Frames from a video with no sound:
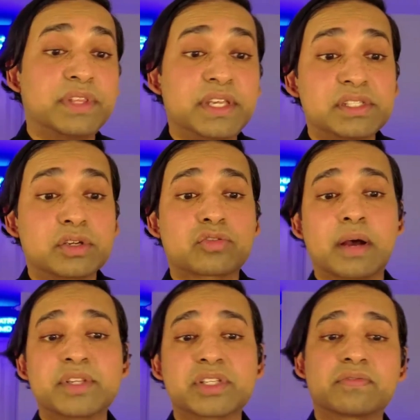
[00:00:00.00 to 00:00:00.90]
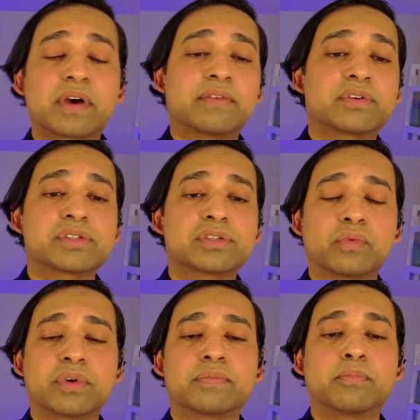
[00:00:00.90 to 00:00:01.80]
so these trauma
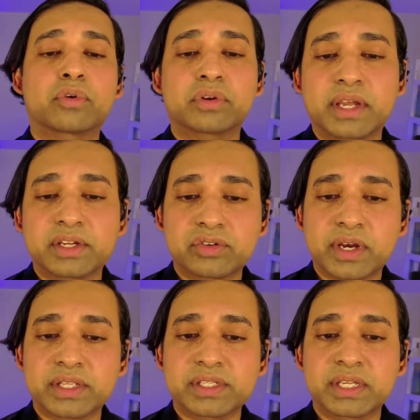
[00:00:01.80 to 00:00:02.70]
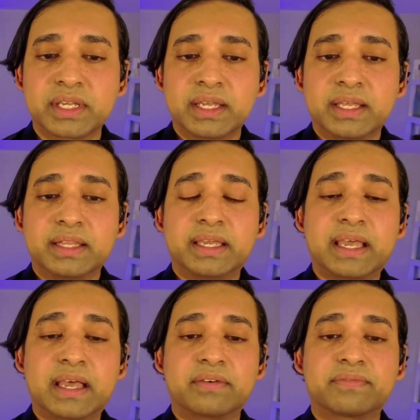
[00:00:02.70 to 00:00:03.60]
survivors with borderline traits,
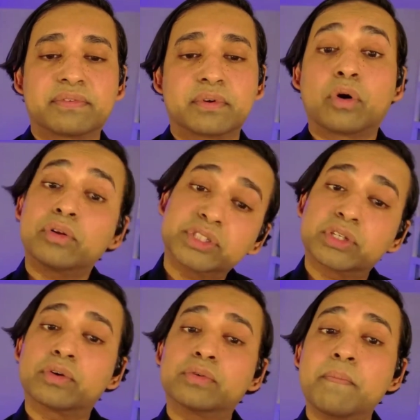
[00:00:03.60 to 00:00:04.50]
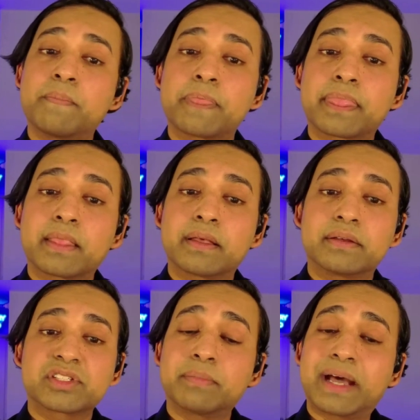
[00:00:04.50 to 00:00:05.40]
they have also
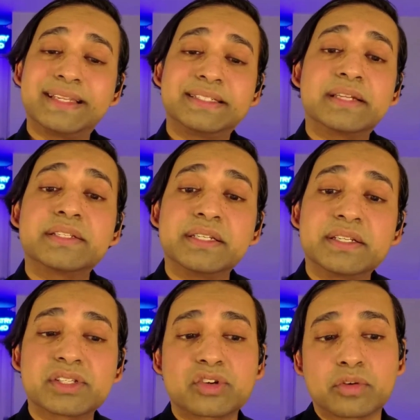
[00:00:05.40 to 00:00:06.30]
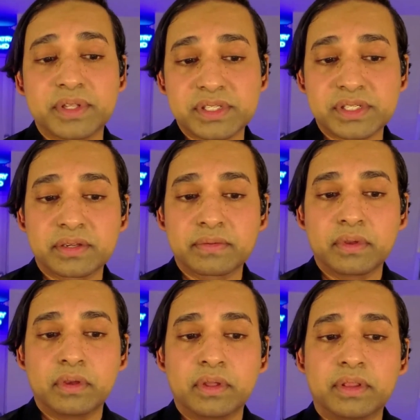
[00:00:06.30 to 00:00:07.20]
some identity disturbance.